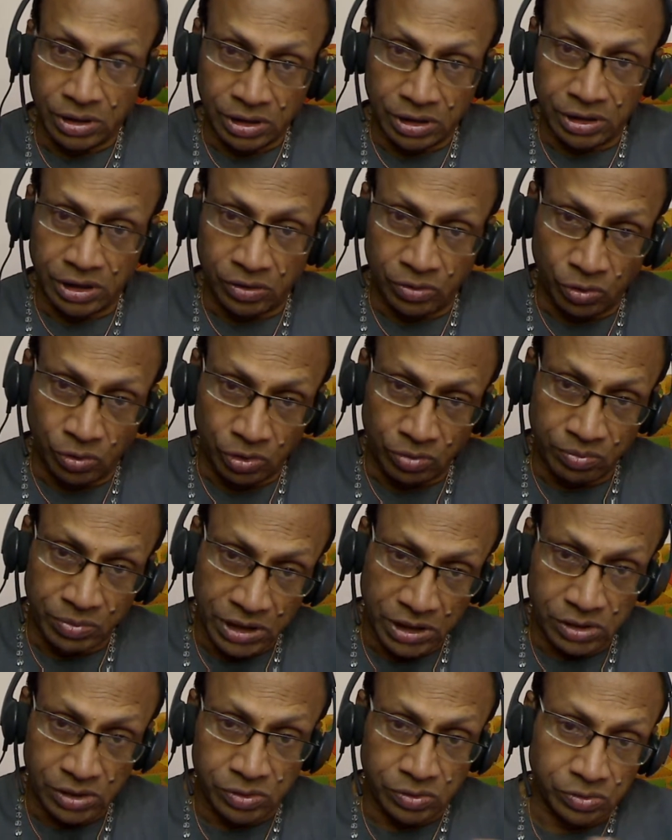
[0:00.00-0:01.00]

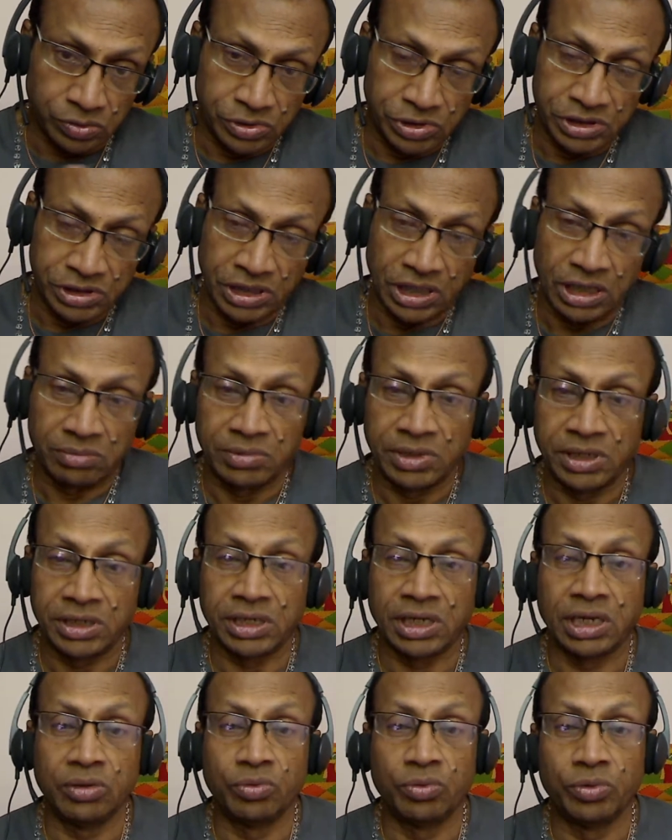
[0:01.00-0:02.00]
recruitment to retirement,
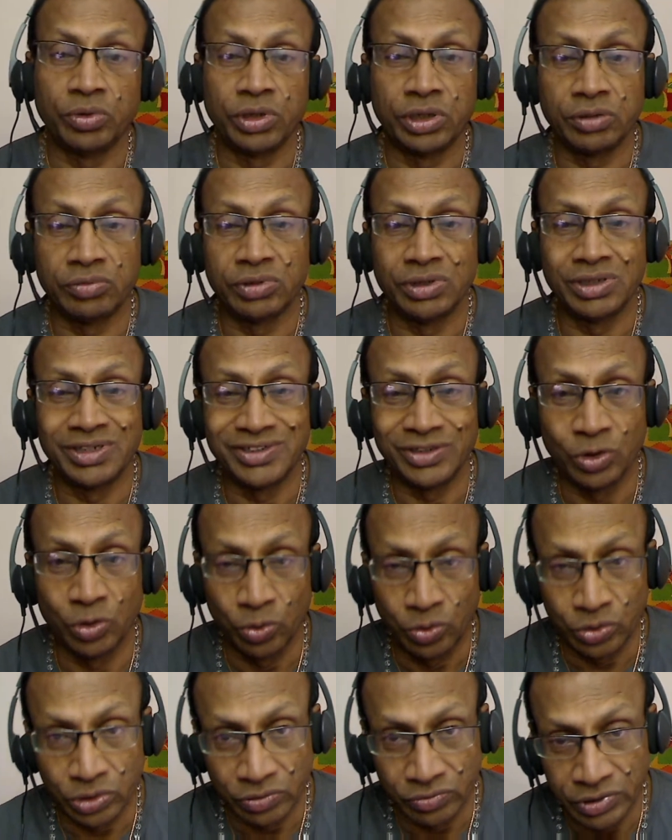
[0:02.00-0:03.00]
I have worked with the
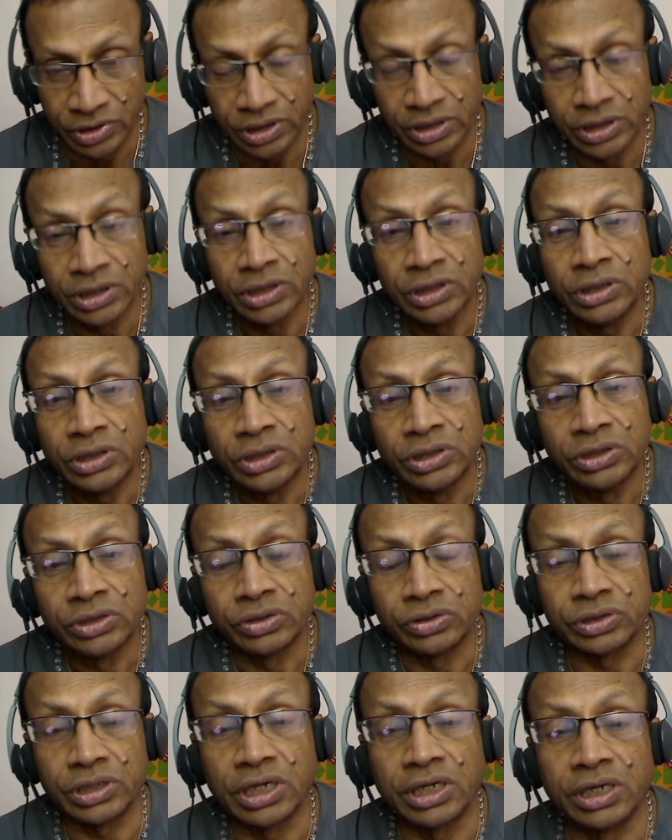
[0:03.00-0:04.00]
youth of the
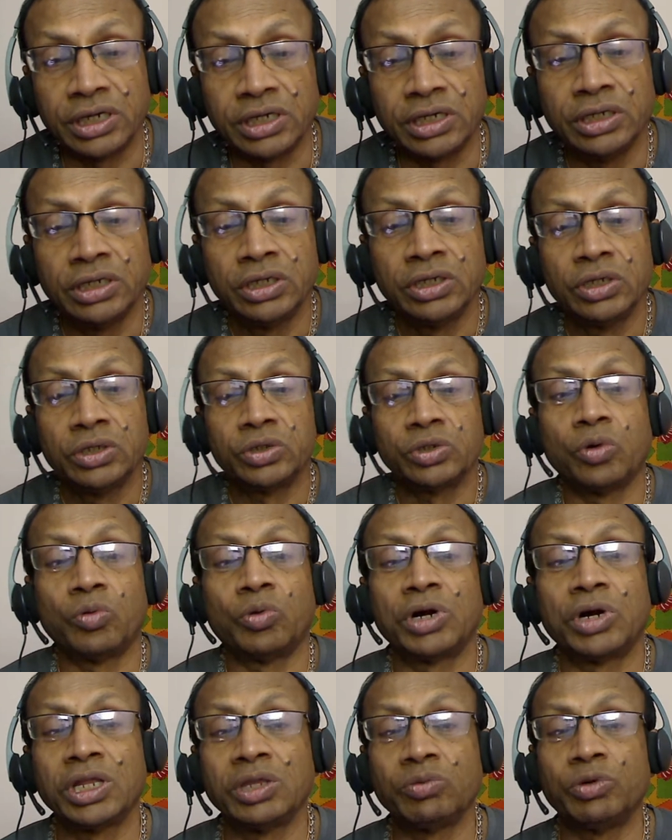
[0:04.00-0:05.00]
society. So
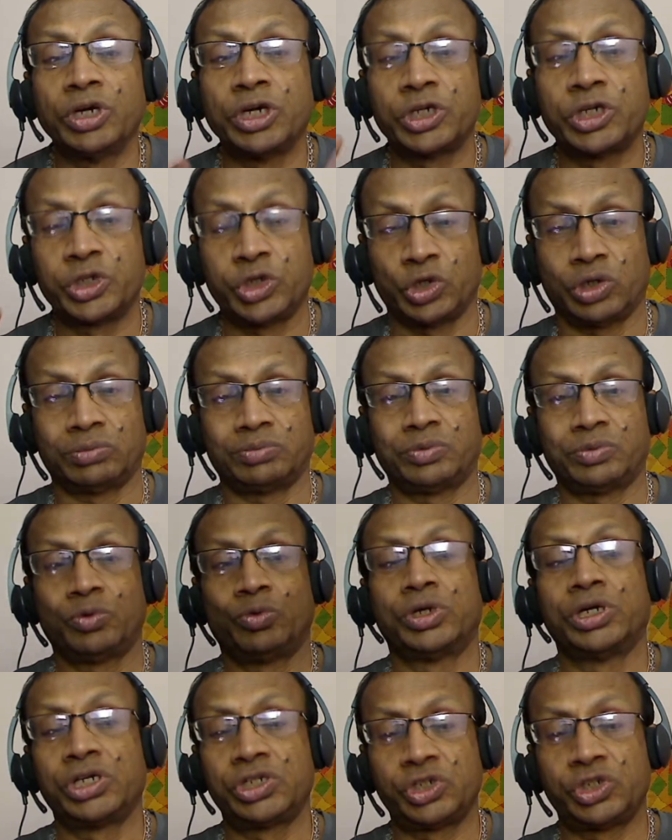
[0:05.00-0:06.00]
what is workshop?
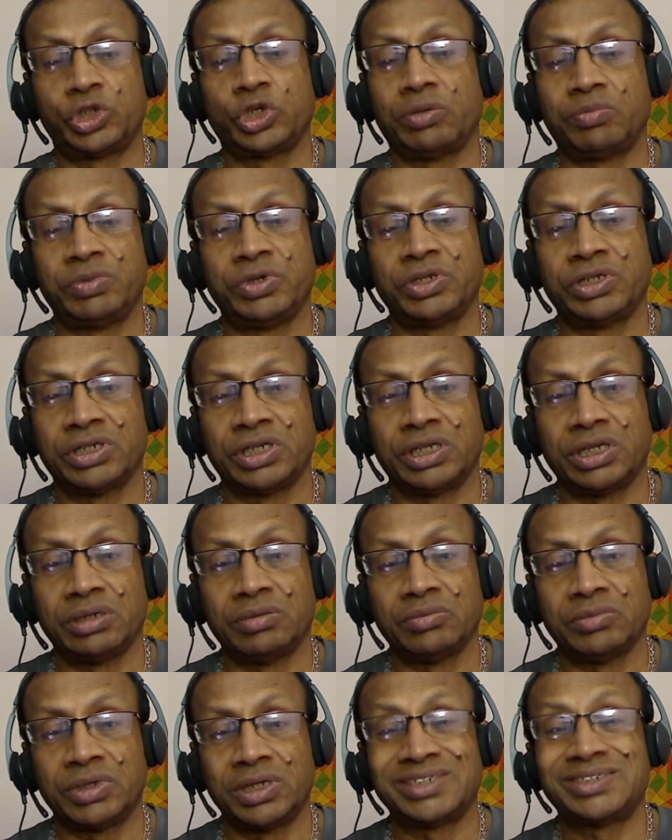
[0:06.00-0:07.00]
Workshop is
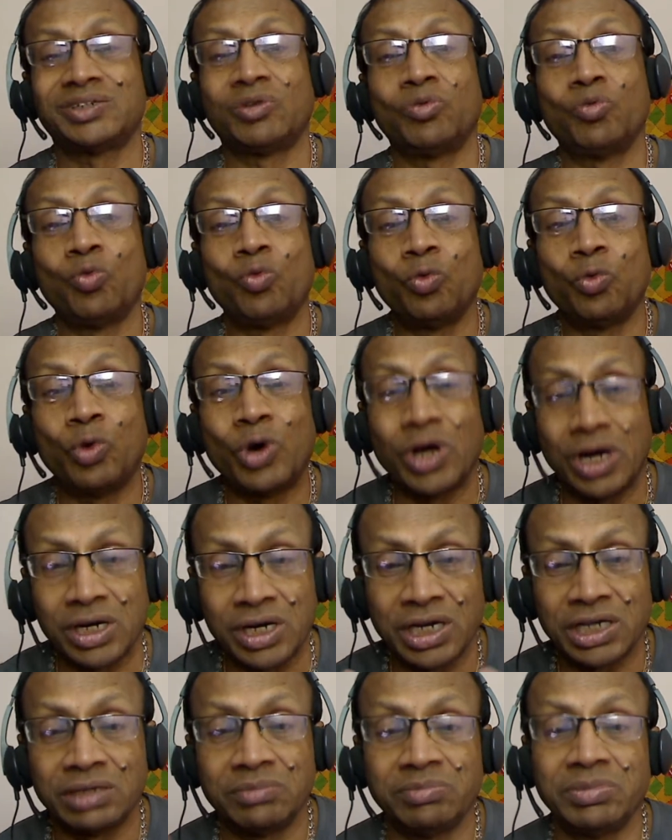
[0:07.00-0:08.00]
nothing but some work
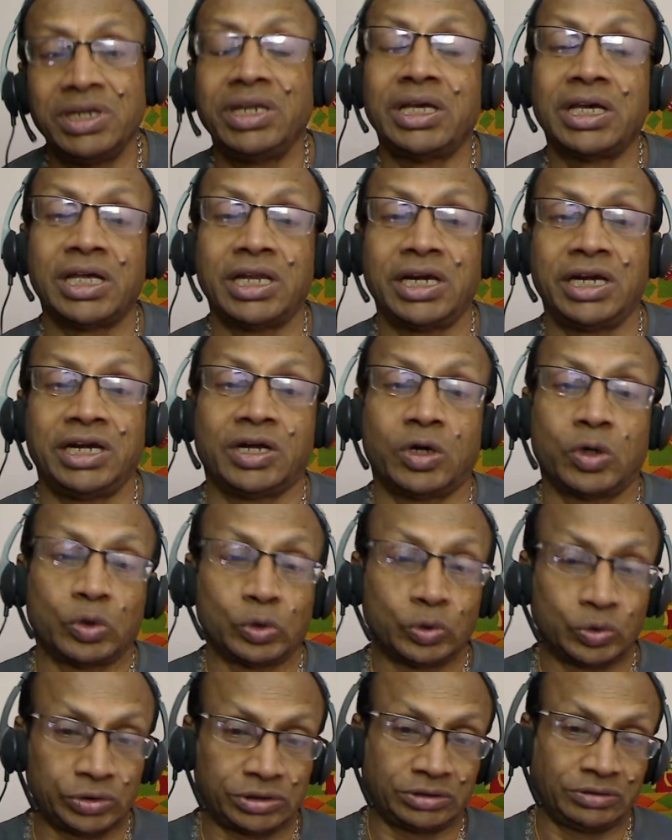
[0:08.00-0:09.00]
has been carried
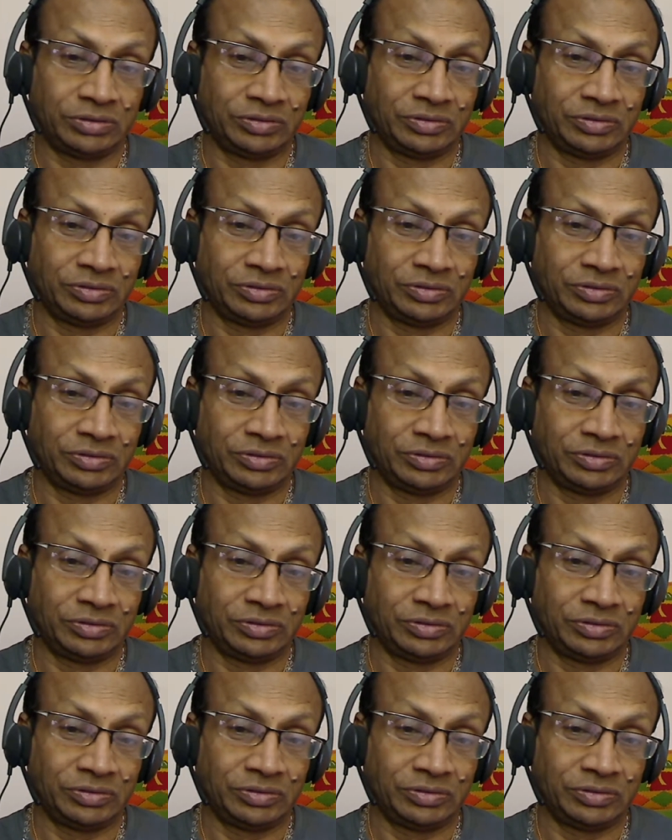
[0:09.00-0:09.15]
out.